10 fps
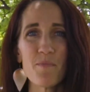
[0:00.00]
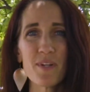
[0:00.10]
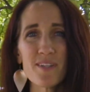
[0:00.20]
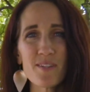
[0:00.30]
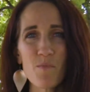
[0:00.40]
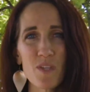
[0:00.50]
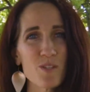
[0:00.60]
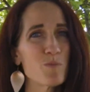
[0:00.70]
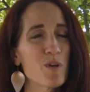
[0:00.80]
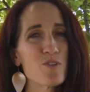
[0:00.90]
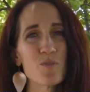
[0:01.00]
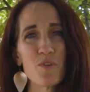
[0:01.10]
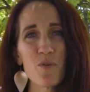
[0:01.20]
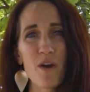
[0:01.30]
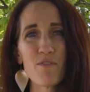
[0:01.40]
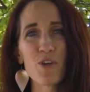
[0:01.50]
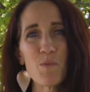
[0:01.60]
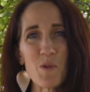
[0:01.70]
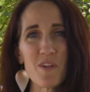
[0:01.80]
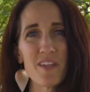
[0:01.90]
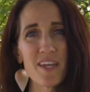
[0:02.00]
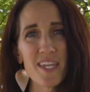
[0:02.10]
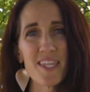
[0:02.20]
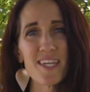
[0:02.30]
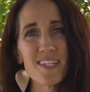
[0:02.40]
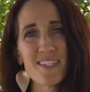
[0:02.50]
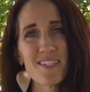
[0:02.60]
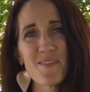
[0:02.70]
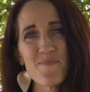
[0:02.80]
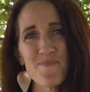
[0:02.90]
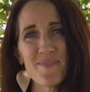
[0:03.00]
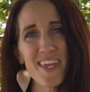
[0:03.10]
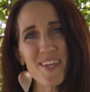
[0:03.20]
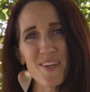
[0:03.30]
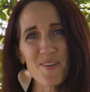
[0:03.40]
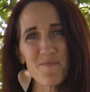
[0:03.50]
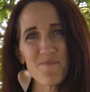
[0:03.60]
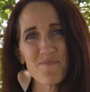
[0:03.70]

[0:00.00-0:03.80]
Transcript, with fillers: but it's something special when you have a community like this. Thank you.